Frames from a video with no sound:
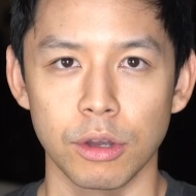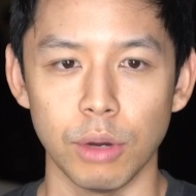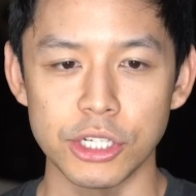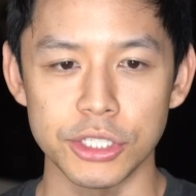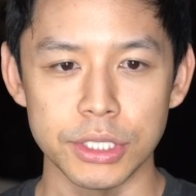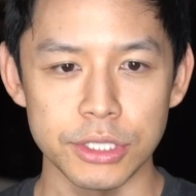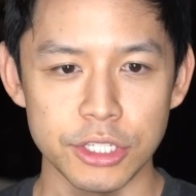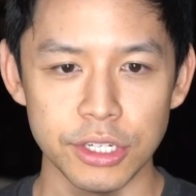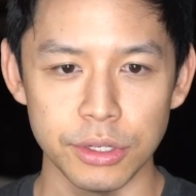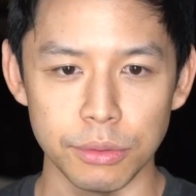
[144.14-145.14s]

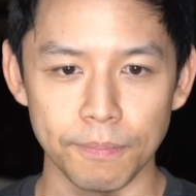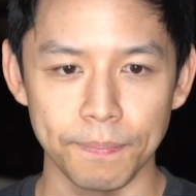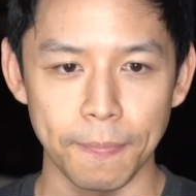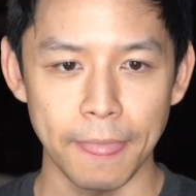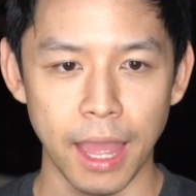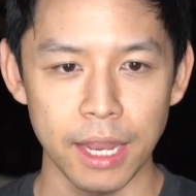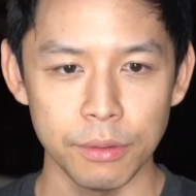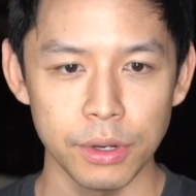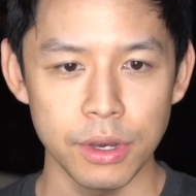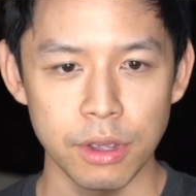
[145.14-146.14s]
Question 2,
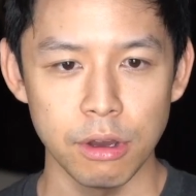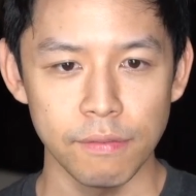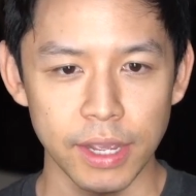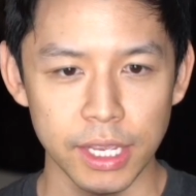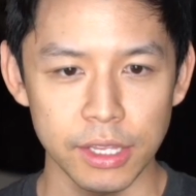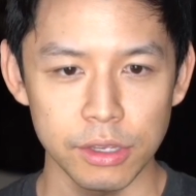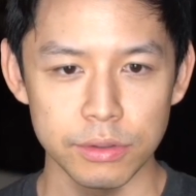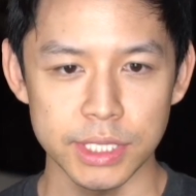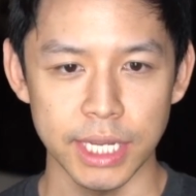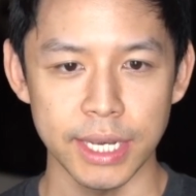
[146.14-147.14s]
anyone know if I
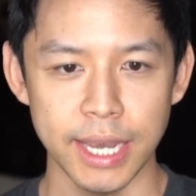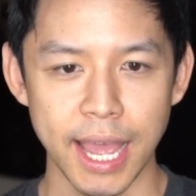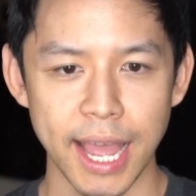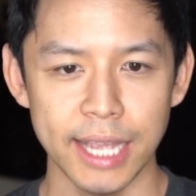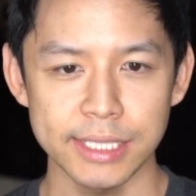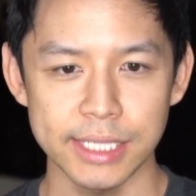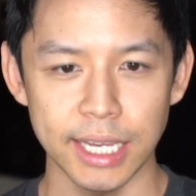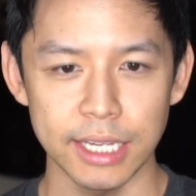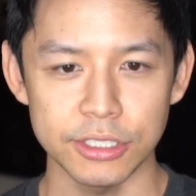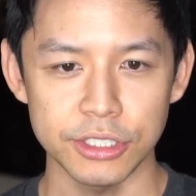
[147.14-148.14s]
can use a
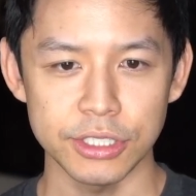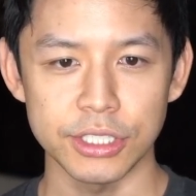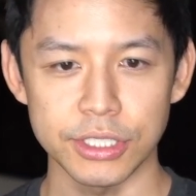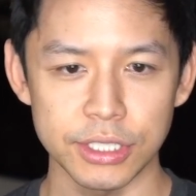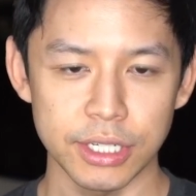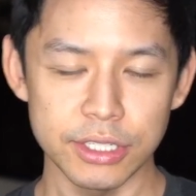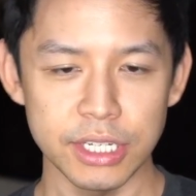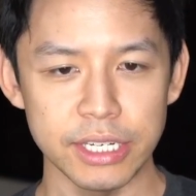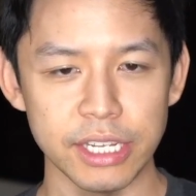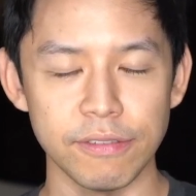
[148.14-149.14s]
NAS
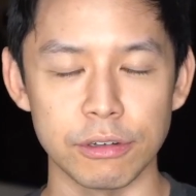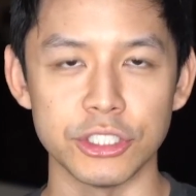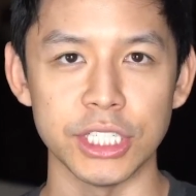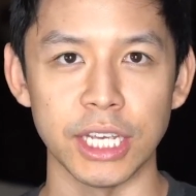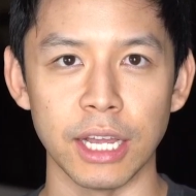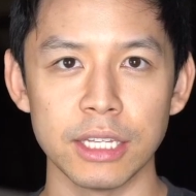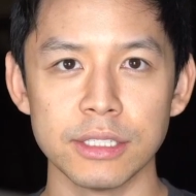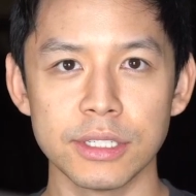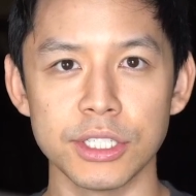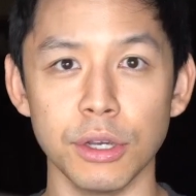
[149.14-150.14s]
HDD for
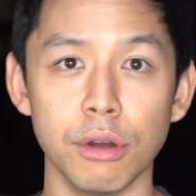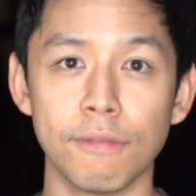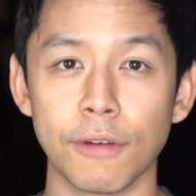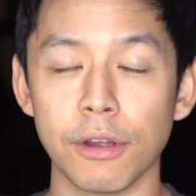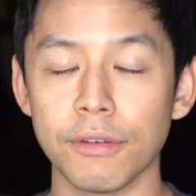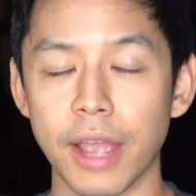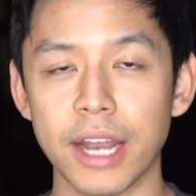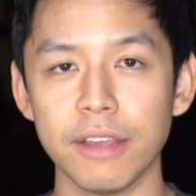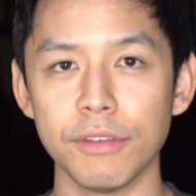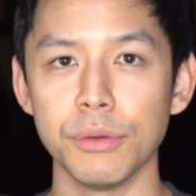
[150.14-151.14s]
Chia? So for
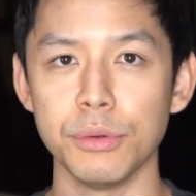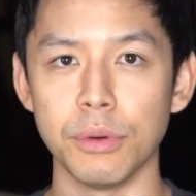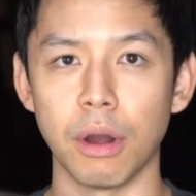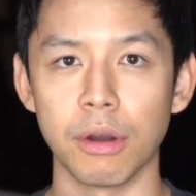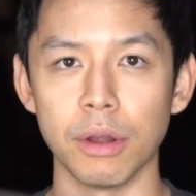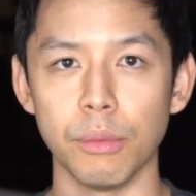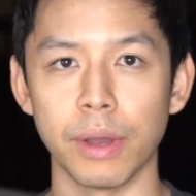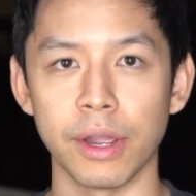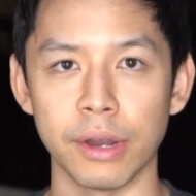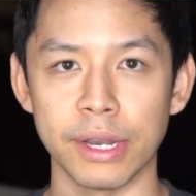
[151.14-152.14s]
any of you who aren't
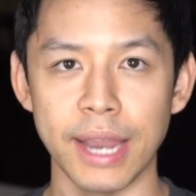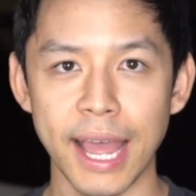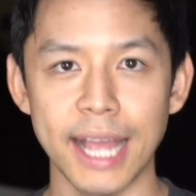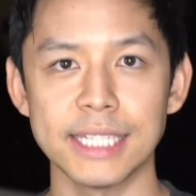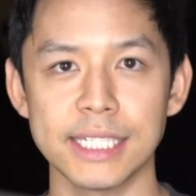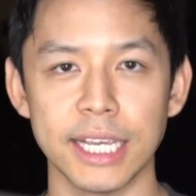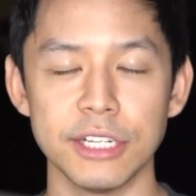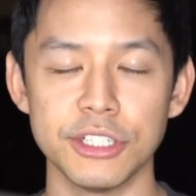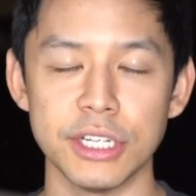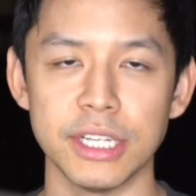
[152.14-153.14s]
aware, a
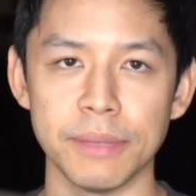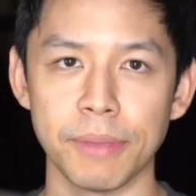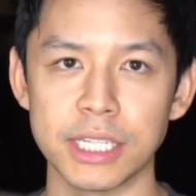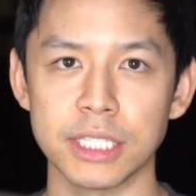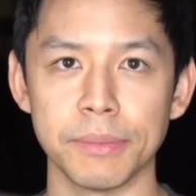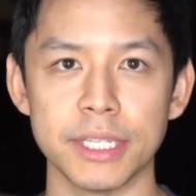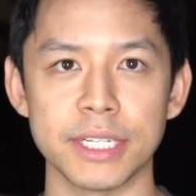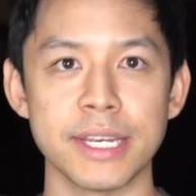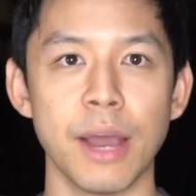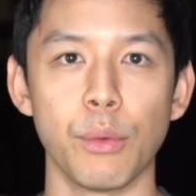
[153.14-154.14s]
NAS HDD basically
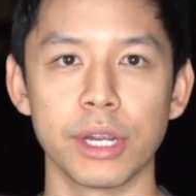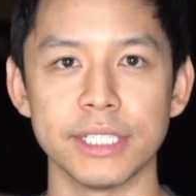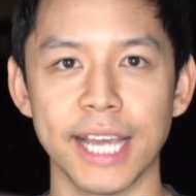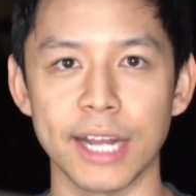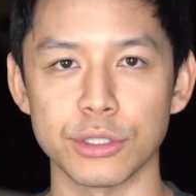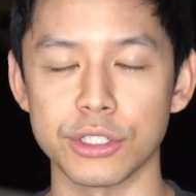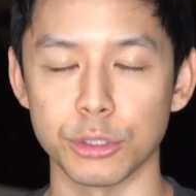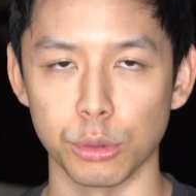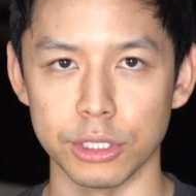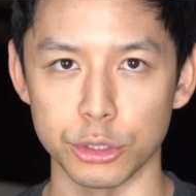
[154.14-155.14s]
means a network
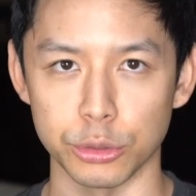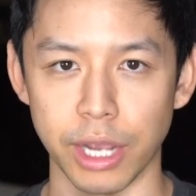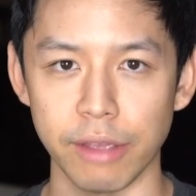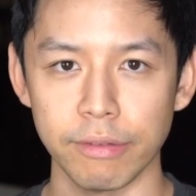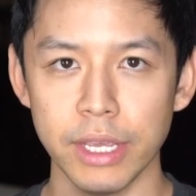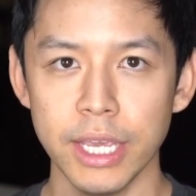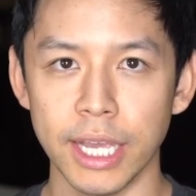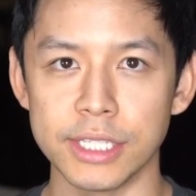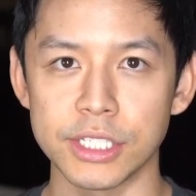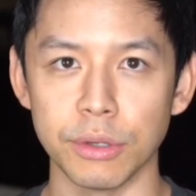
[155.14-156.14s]
attached storage drive.
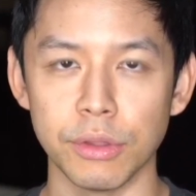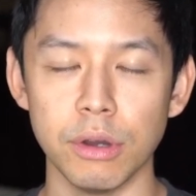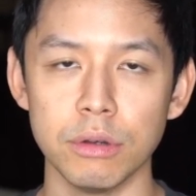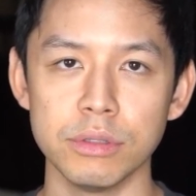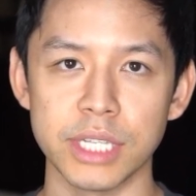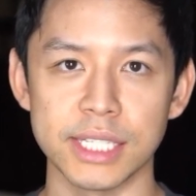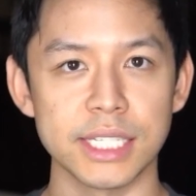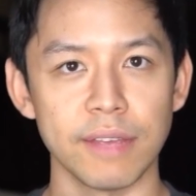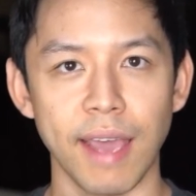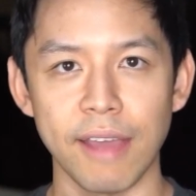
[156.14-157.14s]
And so those,
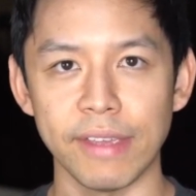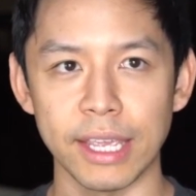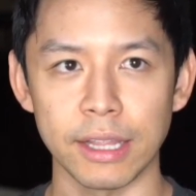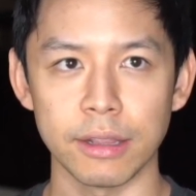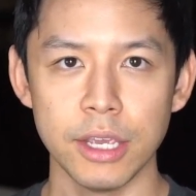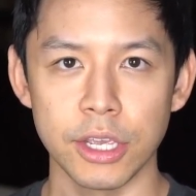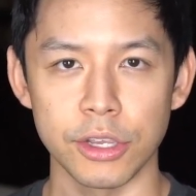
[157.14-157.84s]
instead of having